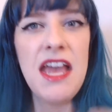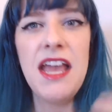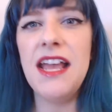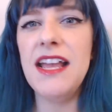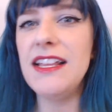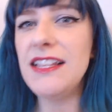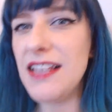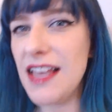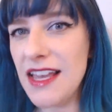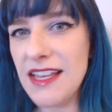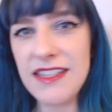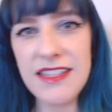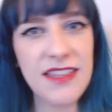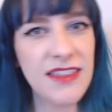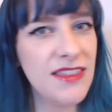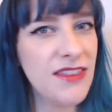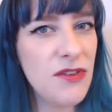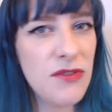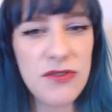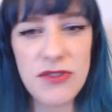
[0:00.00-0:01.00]

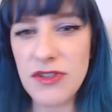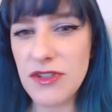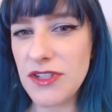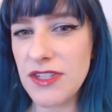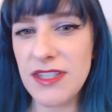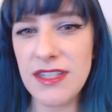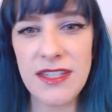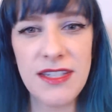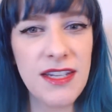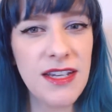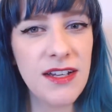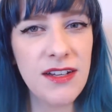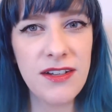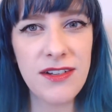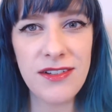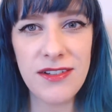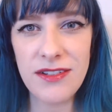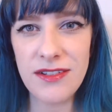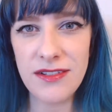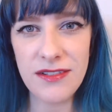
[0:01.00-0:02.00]
it, those are
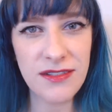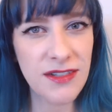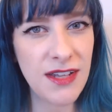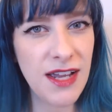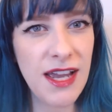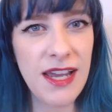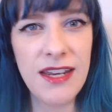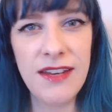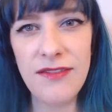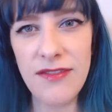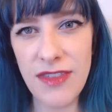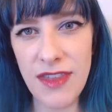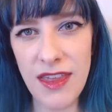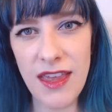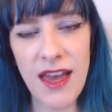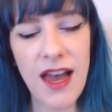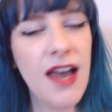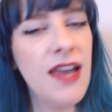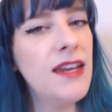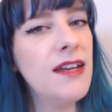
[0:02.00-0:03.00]
still kind of
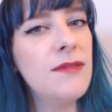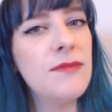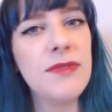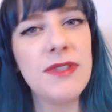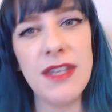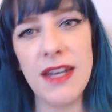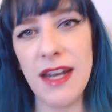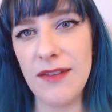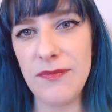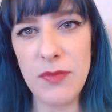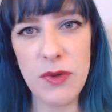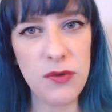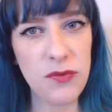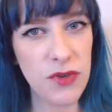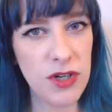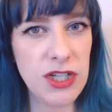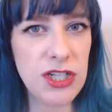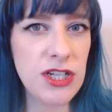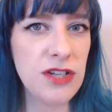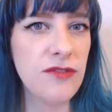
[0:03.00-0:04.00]
the items that I've been
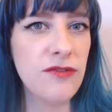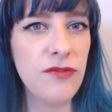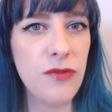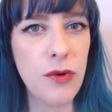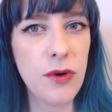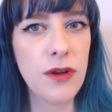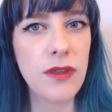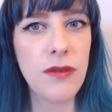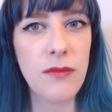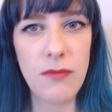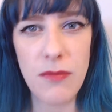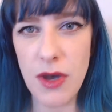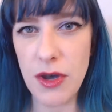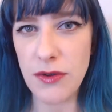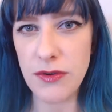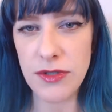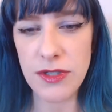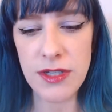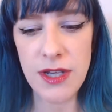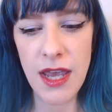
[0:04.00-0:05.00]
reaching for the
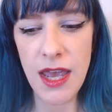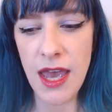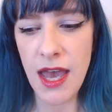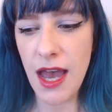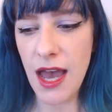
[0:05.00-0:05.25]
most.